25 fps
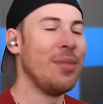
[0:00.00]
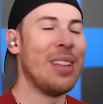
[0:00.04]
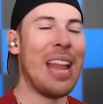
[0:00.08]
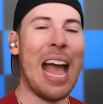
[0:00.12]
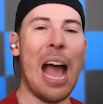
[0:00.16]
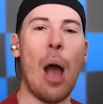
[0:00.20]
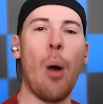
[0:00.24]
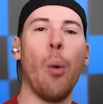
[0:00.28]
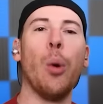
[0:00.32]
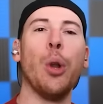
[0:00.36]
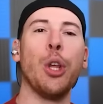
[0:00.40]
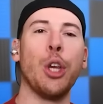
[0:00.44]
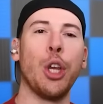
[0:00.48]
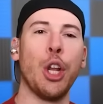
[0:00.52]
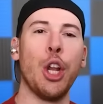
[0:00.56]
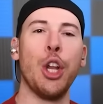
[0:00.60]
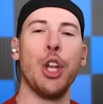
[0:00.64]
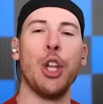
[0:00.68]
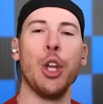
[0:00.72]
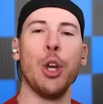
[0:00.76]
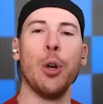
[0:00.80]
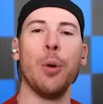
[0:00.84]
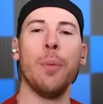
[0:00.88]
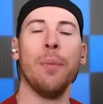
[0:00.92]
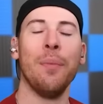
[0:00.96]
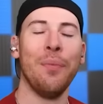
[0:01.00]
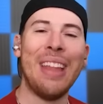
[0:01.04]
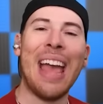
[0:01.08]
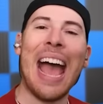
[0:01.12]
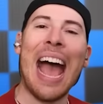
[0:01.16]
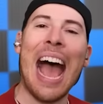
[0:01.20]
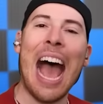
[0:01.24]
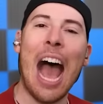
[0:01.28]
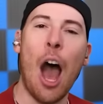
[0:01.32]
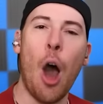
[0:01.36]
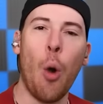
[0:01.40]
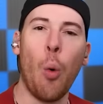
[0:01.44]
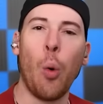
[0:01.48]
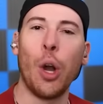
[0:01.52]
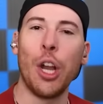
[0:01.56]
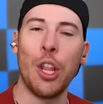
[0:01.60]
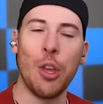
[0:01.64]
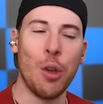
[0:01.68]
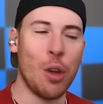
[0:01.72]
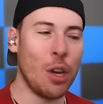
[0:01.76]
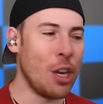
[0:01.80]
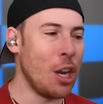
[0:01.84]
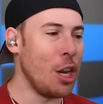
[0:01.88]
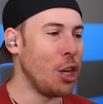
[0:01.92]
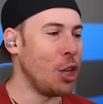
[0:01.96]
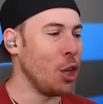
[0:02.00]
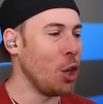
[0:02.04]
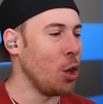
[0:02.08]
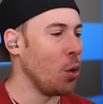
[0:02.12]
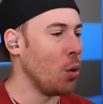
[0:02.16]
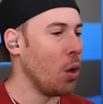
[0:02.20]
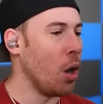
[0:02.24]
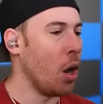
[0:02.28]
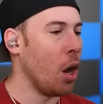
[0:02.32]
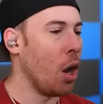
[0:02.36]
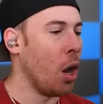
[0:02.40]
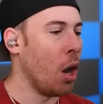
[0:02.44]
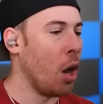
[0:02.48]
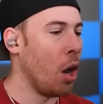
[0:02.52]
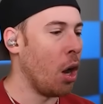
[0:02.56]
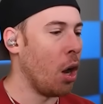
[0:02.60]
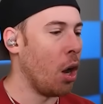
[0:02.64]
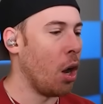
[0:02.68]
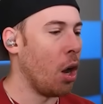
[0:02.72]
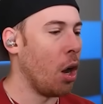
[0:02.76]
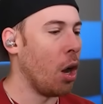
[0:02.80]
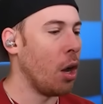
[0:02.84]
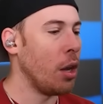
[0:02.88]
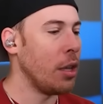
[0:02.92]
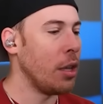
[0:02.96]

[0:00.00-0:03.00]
Now what are you gonna do? Now what are you gonna do? Oh,